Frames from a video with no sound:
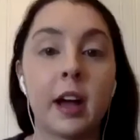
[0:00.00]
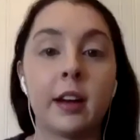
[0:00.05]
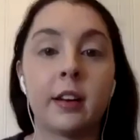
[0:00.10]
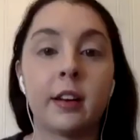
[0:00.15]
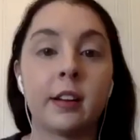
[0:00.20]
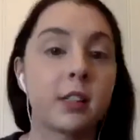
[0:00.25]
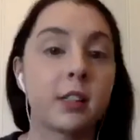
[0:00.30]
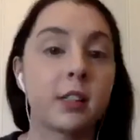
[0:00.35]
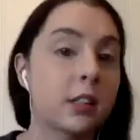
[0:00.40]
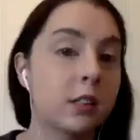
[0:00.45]
And
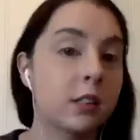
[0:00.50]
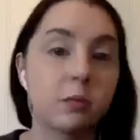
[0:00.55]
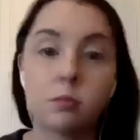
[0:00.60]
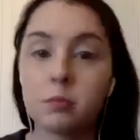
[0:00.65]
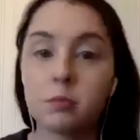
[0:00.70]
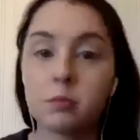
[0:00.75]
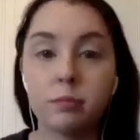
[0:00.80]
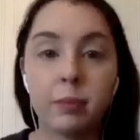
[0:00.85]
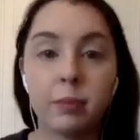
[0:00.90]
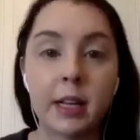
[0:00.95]
it's
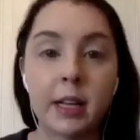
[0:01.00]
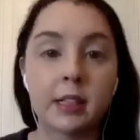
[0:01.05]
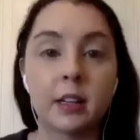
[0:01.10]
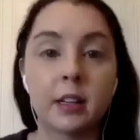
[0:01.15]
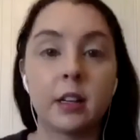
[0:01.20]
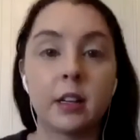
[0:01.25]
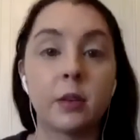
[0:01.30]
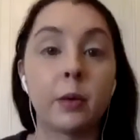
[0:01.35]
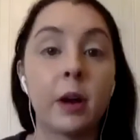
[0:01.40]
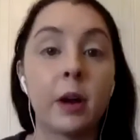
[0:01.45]

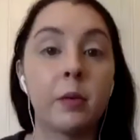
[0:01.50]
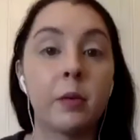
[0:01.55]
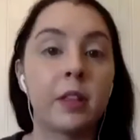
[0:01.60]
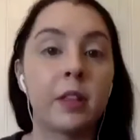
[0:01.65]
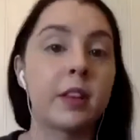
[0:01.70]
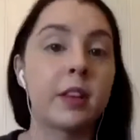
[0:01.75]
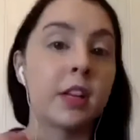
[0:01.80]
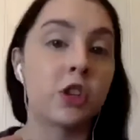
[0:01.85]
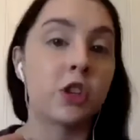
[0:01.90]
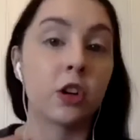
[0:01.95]
basically right with
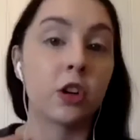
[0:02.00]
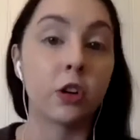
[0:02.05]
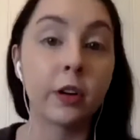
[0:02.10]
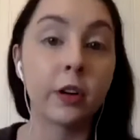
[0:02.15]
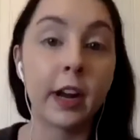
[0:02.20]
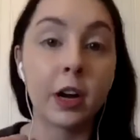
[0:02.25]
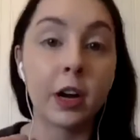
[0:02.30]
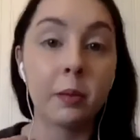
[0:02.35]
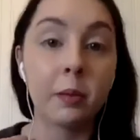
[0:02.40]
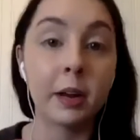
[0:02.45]
Digital
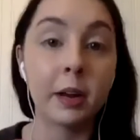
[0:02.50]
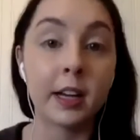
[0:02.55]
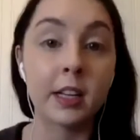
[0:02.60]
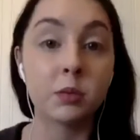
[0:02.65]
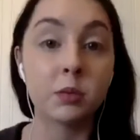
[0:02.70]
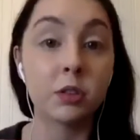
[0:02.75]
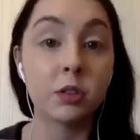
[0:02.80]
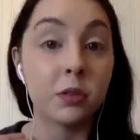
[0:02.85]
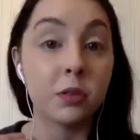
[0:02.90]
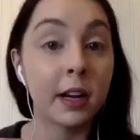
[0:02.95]
Creator because
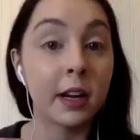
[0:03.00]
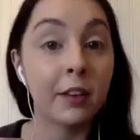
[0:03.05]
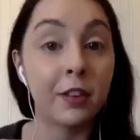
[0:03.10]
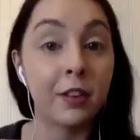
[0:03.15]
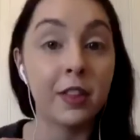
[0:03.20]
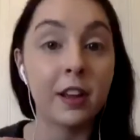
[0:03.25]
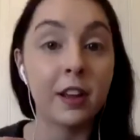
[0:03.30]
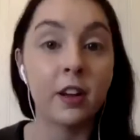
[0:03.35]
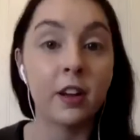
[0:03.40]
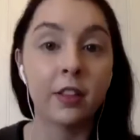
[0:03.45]
we're doing
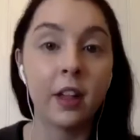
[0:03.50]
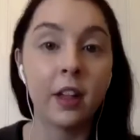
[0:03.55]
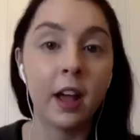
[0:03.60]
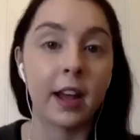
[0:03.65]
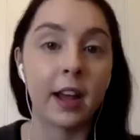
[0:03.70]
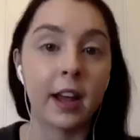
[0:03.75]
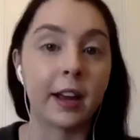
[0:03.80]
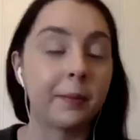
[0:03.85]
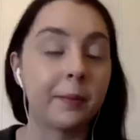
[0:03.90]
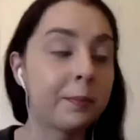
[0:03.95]
everything
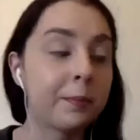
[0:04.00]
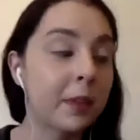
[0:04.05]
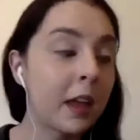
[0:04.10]
online.